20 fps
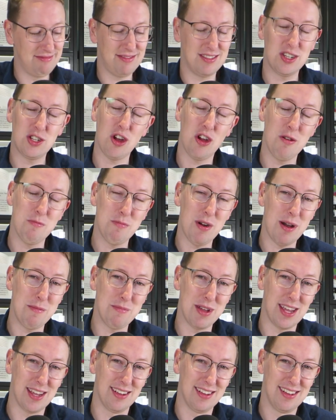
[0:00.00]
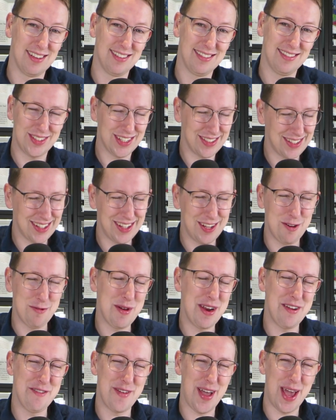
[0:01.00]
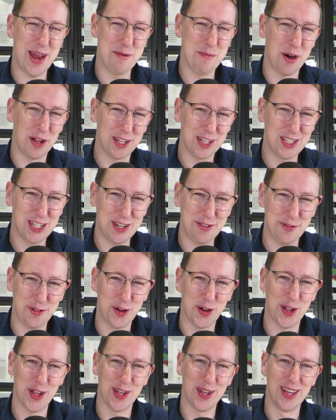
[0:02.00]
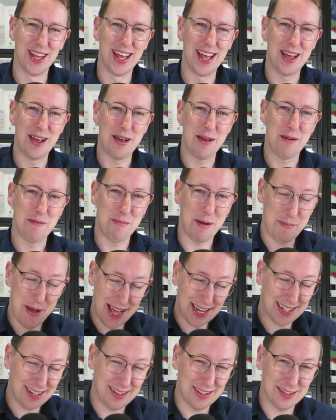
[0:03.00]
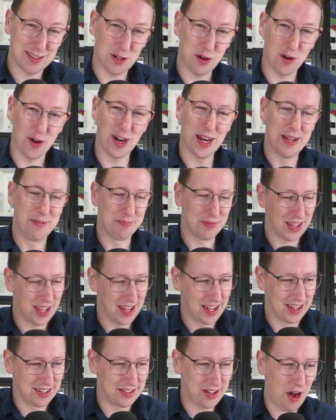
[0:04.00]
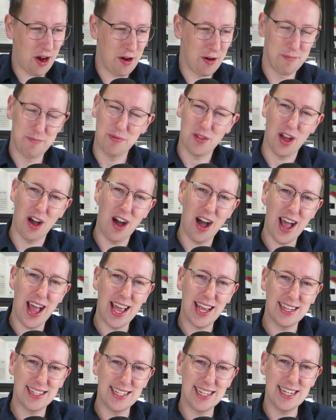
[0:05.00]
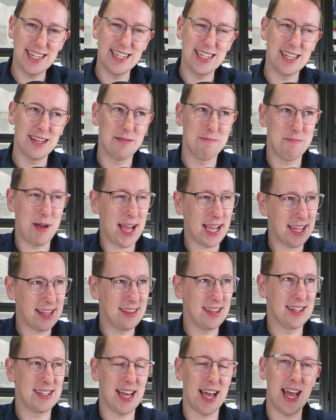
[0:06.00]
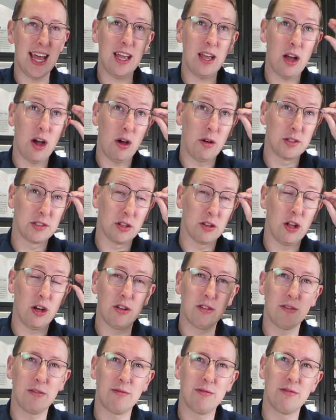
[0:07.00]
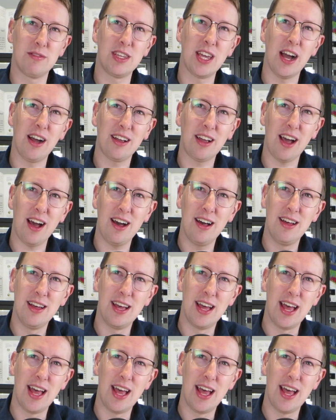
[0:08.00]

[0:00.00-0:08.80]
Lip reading: the term Brumby. Just a little bit of etymology for you. But back to the story. So, back in the day, I was a lot younger,